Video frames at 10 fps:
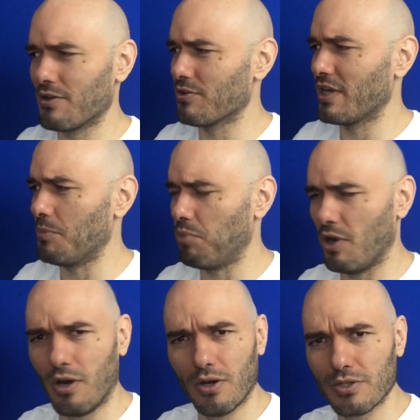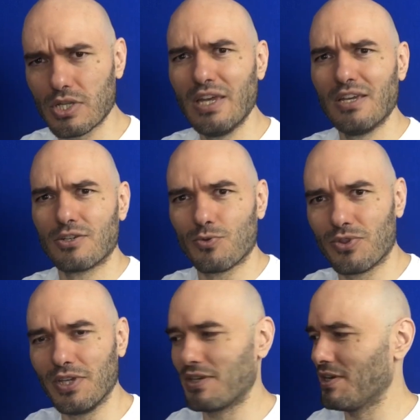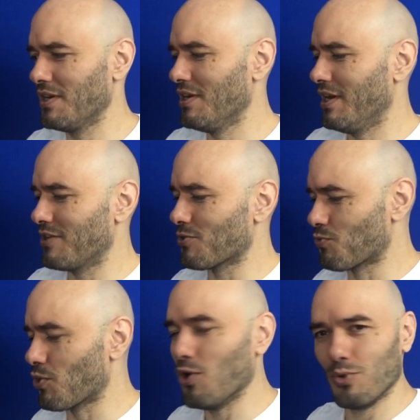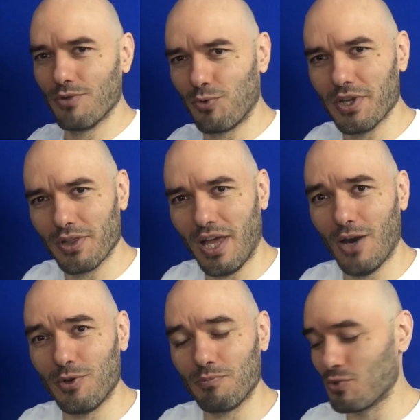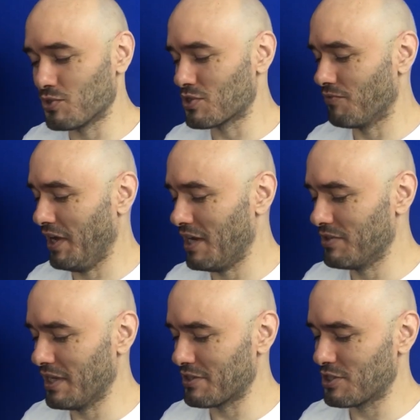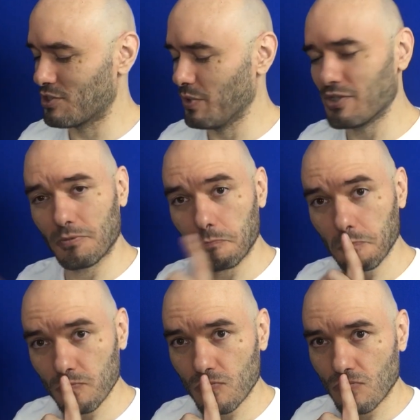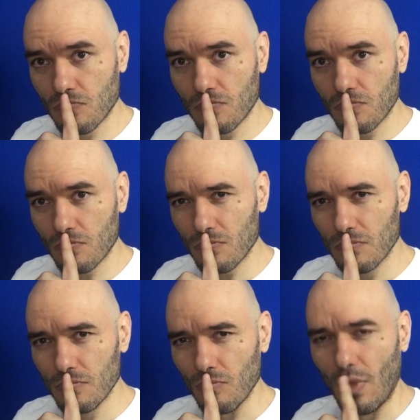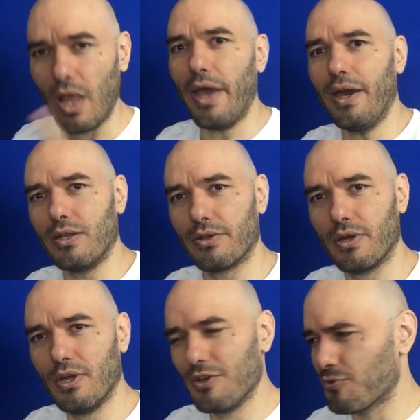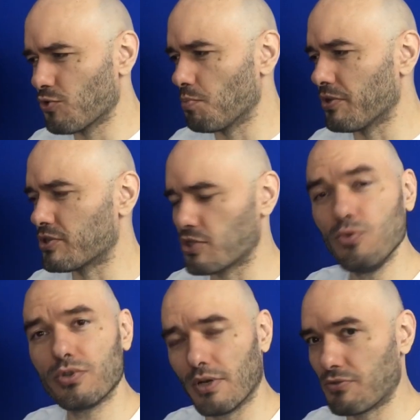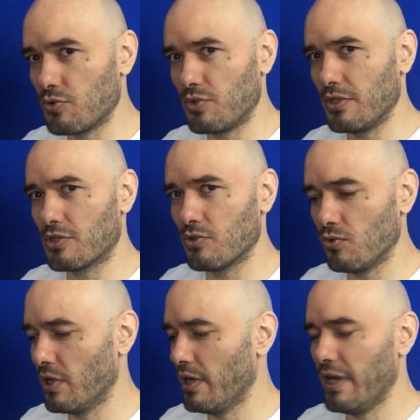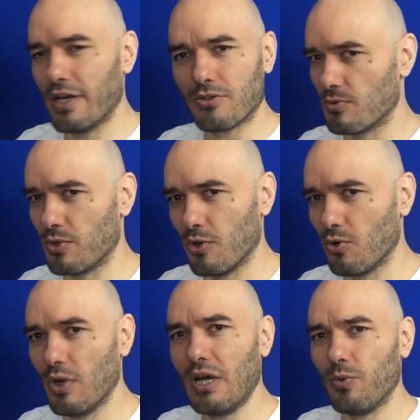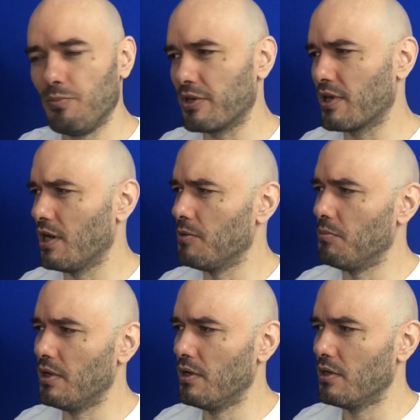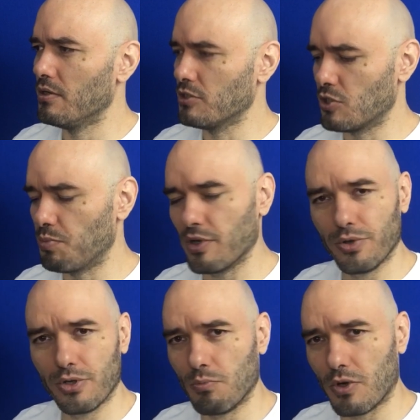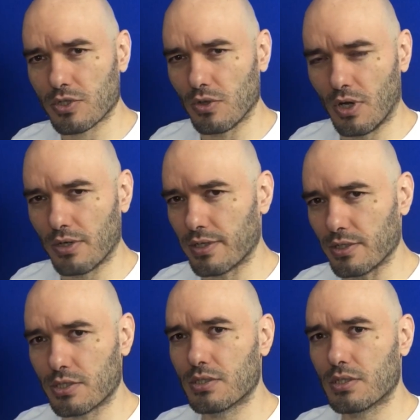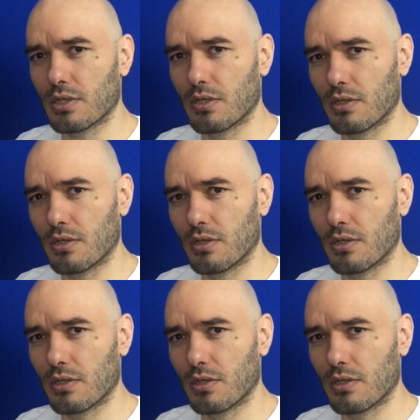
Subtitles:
other guy pause to think and to grow if we allow him to survive in that situation. And through the pursuit of jiu-jitsu and judo, we become superior martial artists.